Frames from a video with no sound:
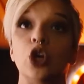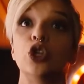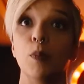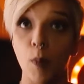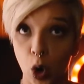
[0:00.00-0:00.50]
on
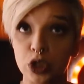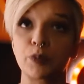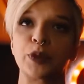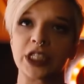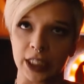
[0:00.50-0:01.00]
the
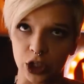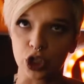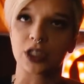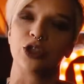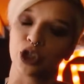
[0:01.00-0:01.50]
most
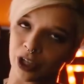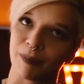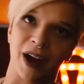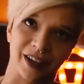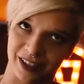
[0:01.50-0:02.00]
prestigious digital
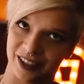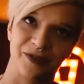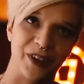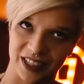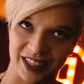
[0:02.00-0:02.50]
marketing
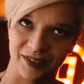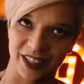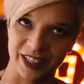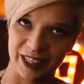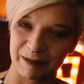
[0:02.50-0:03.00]

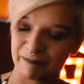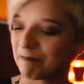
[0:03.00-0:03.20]
festivals.